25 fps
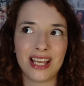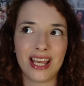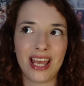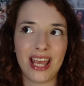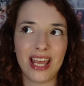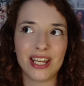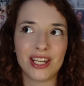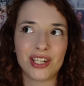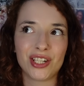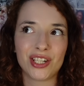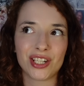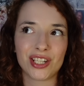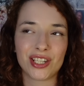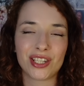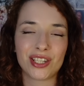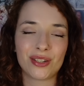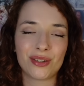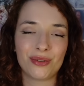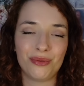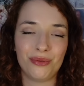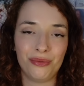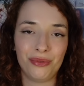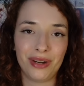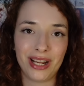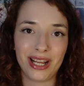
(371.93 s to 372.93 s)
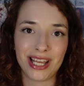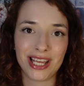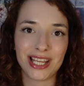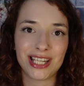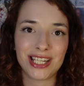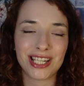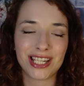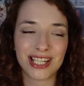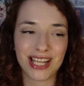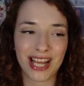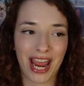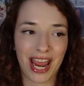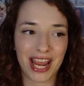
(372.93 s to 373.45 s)
it just really
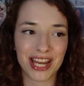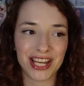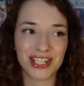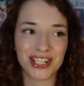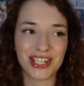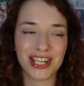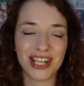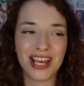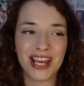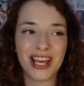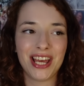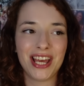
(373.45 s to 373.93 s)
changed